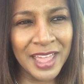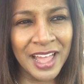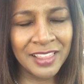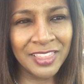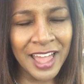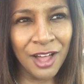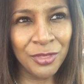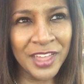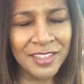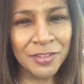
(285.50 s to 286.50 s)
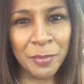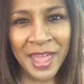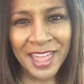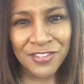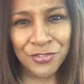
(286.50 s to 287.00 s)
allow that to
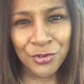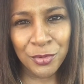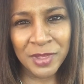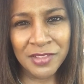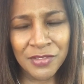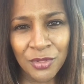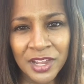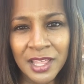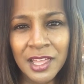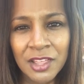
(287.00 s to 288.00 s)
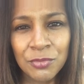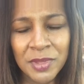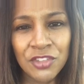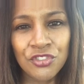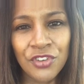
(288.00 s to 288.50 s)
pass through me so that it could
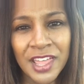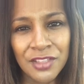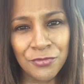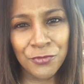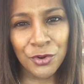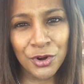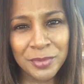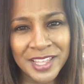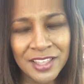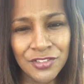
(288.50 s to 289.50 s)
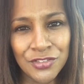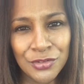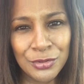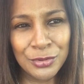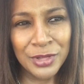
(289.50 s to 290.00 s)
be transformed
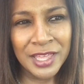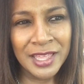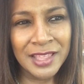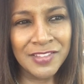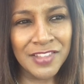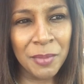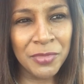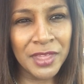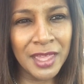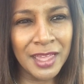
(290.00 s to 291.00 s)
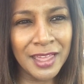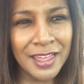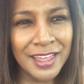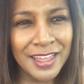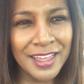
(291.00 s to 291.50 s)
into something
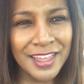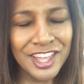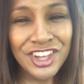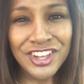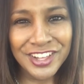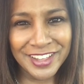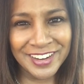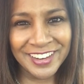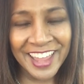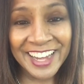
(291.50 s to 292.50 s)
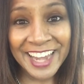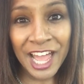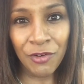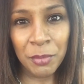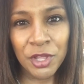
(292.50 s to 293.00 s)
good. Like
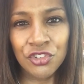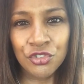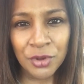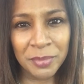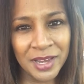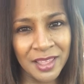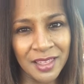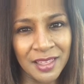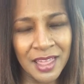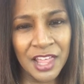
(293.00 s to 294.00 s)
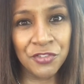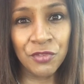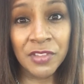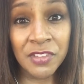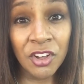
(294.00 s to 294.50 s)
now I'm contributing. As a
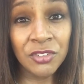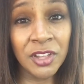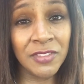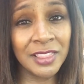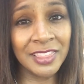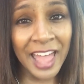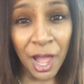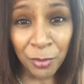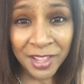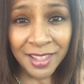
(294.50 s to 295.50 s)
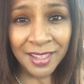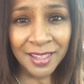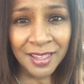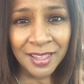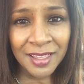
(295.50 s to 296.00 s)
result of allowing,
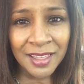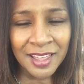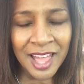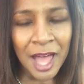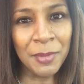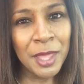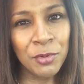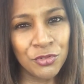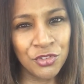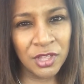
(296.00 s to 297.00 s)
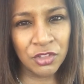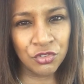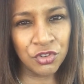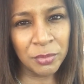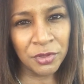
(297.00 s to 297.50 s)
I'm able to
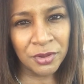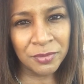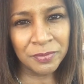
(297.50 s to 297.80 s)
contribute.